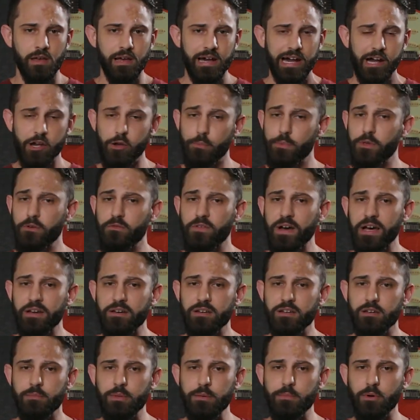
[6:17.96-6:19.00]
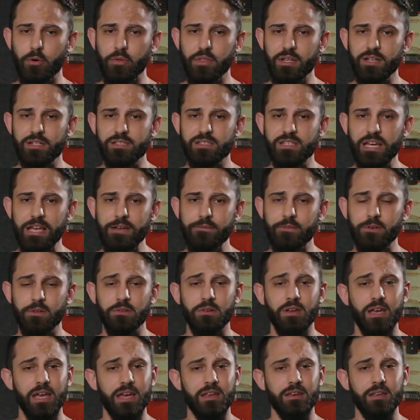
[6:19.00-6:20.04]
I hope you found it to be both
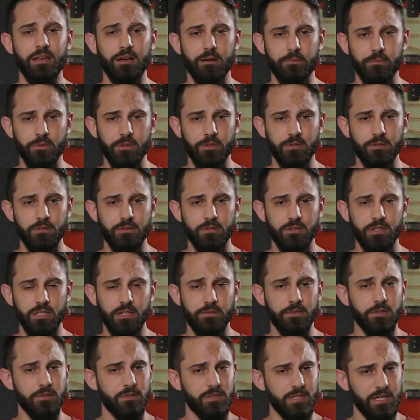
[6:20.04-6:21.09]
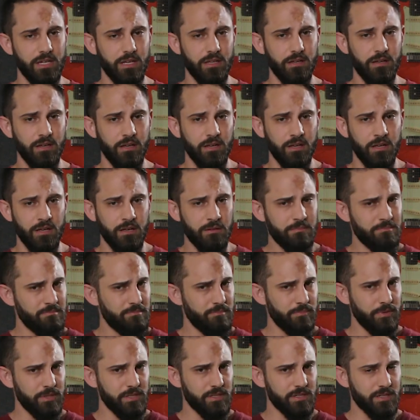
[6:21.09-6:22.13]
insightful and helpful, and if you did,
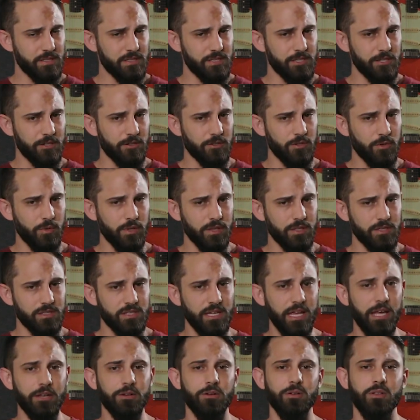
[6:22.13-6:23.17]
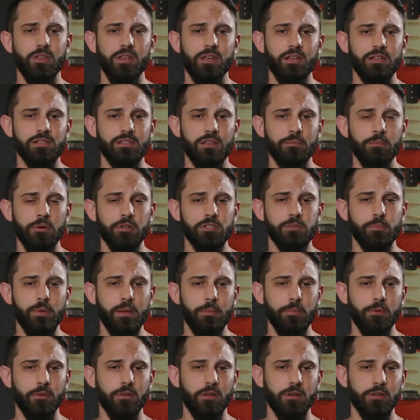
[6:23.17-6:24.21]
please consider doing the standard things that most
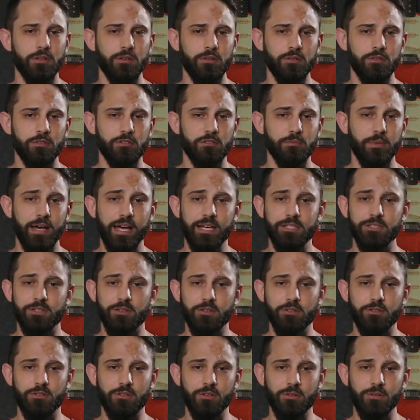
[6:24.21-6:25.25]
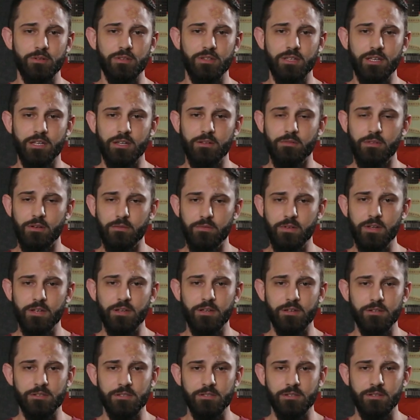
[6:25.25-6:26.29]
people on YouTube ask you to do at the end of their
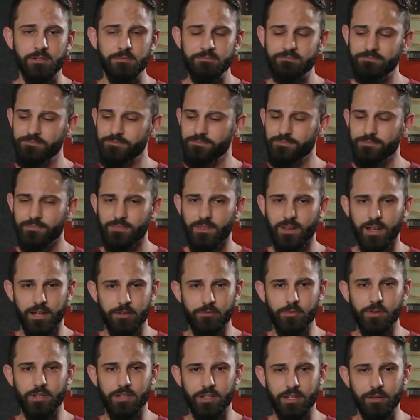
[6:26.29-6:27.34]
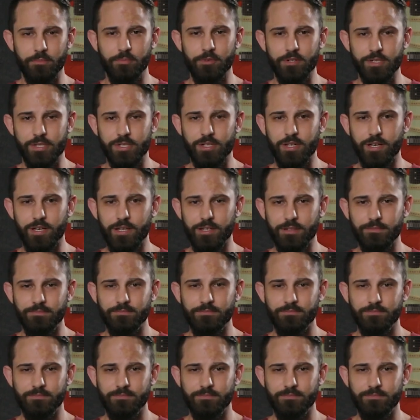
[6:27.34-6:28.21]
videos. I'd really appreciate it.